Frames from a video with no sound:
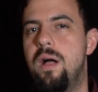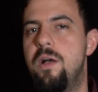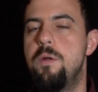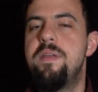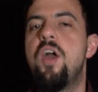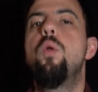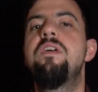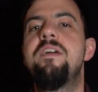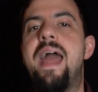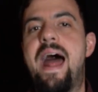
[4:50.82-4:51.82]
it would be the
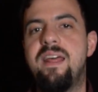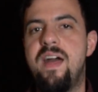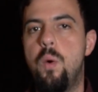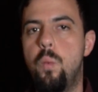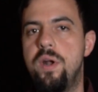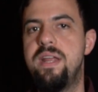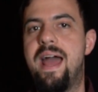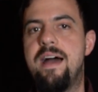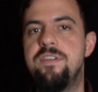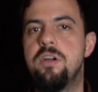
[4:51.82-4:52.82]
only thing adding that woody,
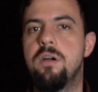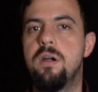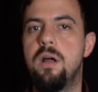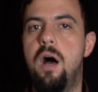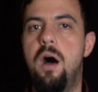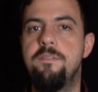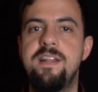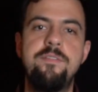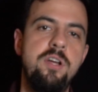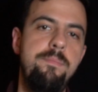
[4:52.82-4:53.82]
heavier
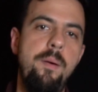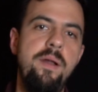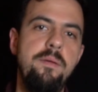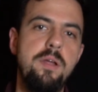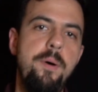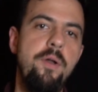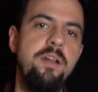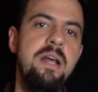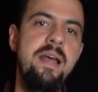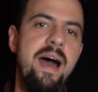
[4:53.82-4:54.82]
flavor component,
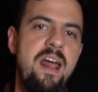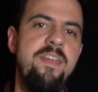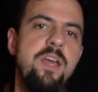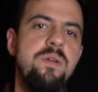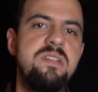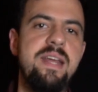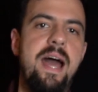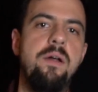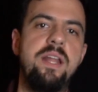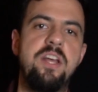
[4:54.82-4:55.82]
and I think it would stick
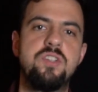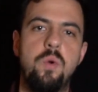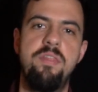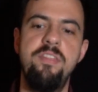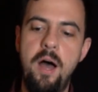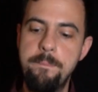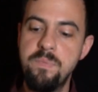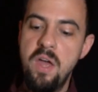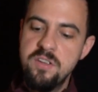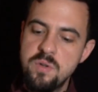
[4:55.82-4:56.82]
out like a sore thumb.
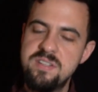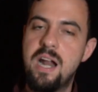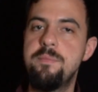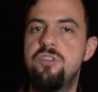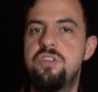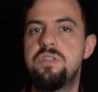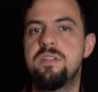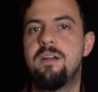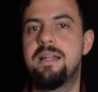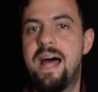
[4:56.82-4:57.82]
So instead I'm just using
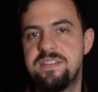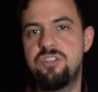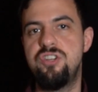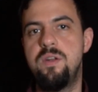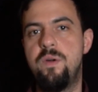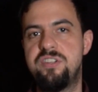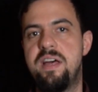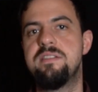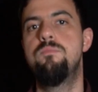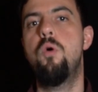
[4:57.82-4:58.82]
their classic gin, which
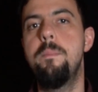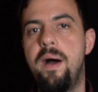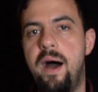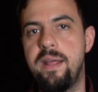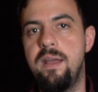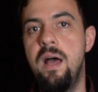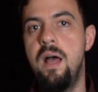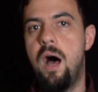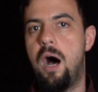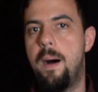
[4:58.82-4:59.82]
has more body,
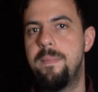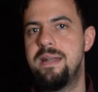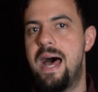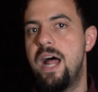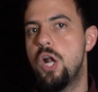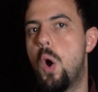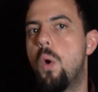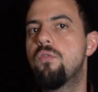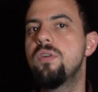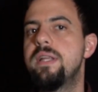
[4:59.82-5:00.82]
not
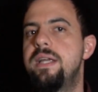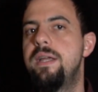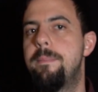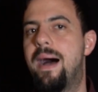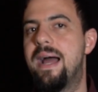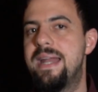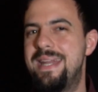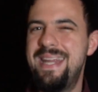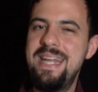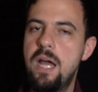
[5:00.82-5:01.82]
overly
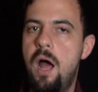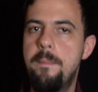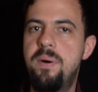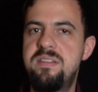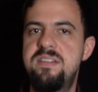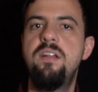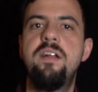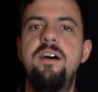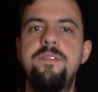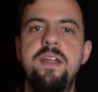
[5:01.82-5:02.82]
piney, but still
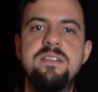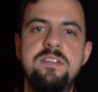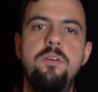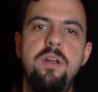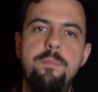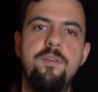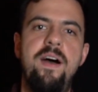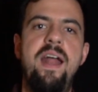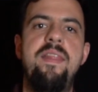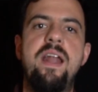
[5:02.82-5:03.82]
enough that it's still going to
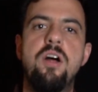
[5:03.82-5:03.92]
provide that